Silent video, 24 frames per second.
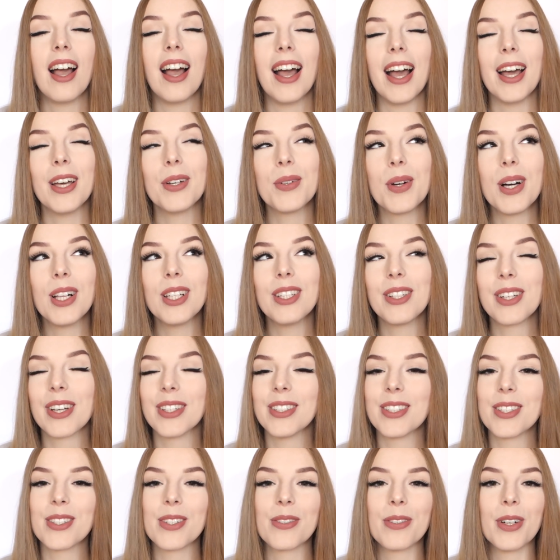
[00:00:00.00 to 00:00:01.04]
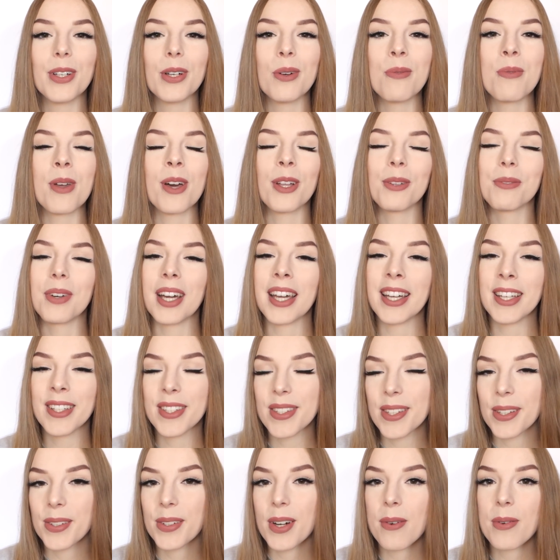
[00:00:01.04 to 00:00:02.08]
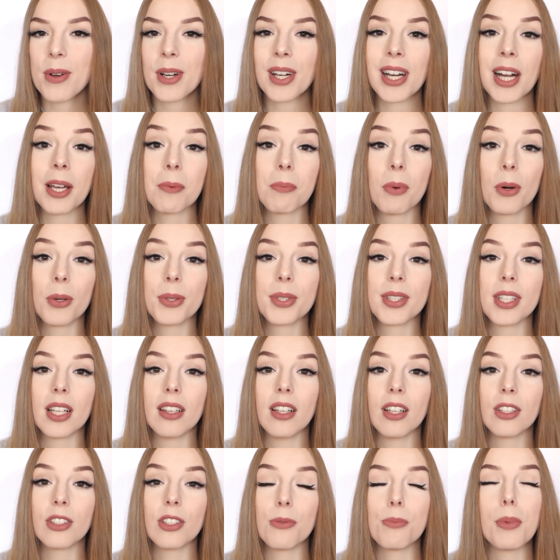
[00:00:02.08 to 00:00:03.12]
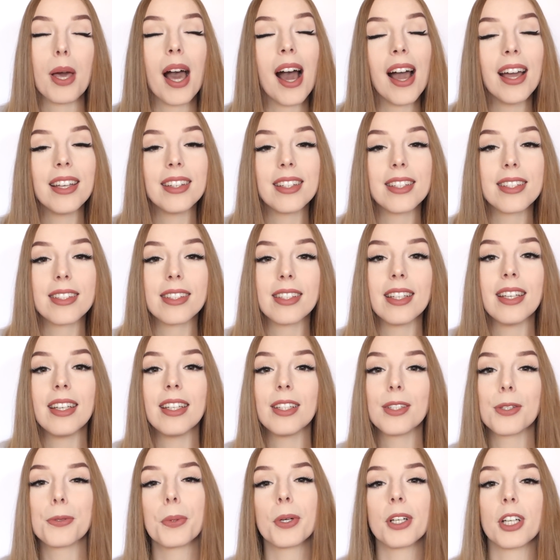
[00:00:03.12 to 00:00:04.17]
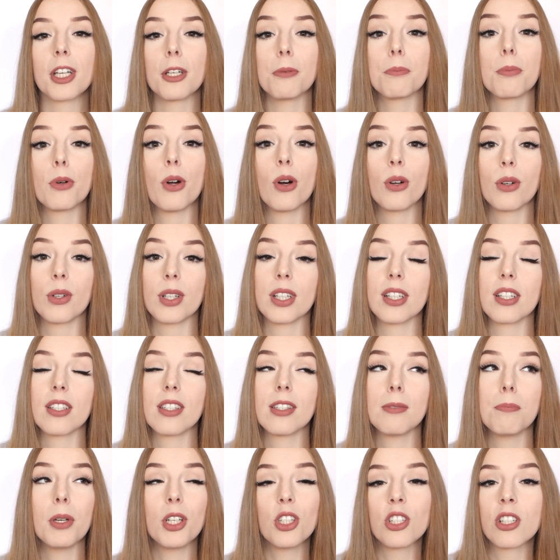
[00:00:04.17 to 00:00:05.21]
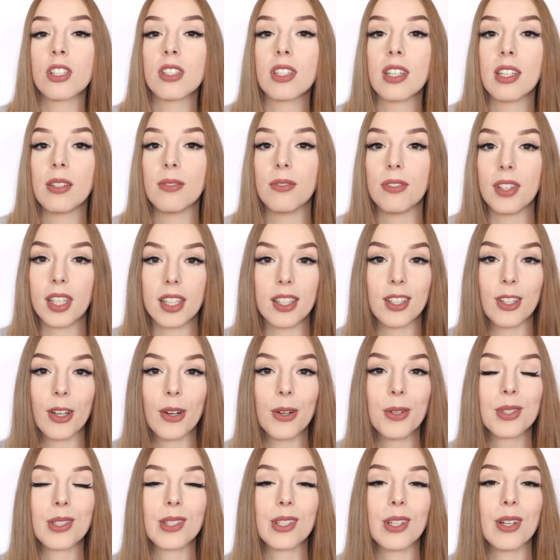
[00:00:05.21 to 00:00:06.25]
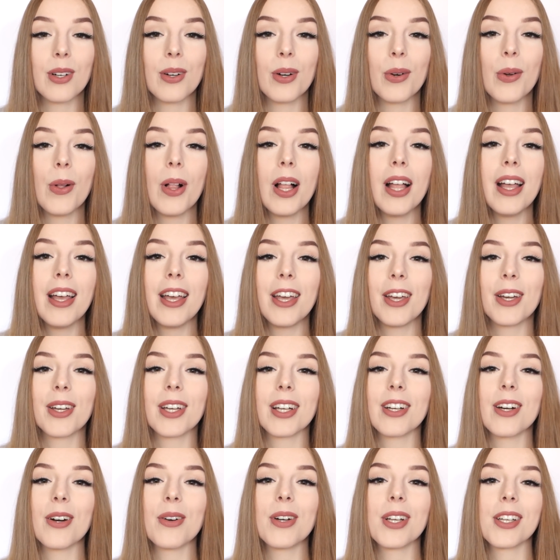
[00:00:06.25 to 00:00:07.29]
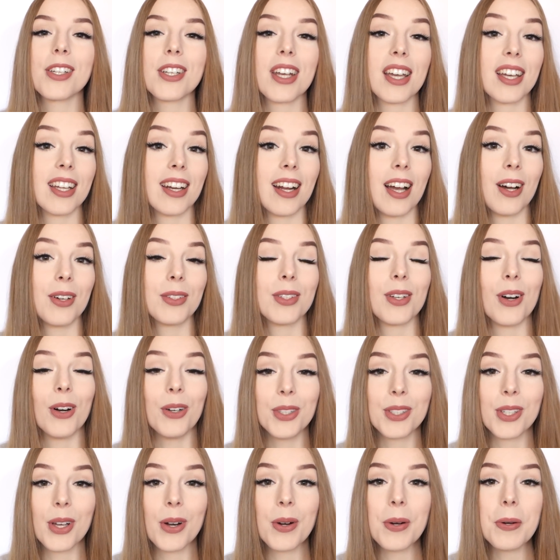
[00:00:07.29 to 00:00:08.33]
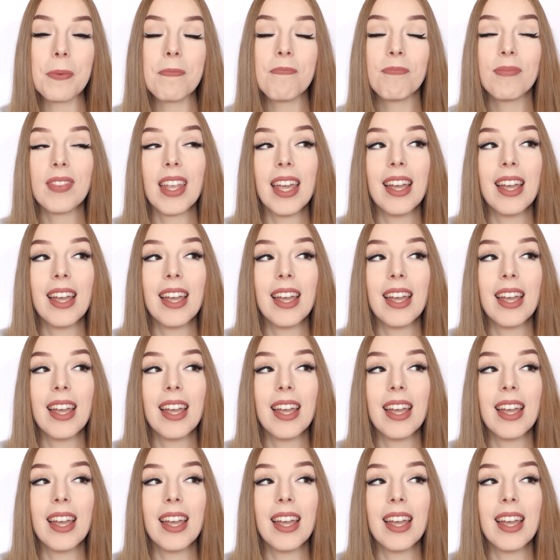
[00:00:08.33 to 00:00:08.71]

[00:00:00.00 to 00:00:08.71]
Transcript: And well, you can also follow me on my Instagram, where I post a lot of behind the scenes, work in progress, pictures and videos, so you can go and check it out also.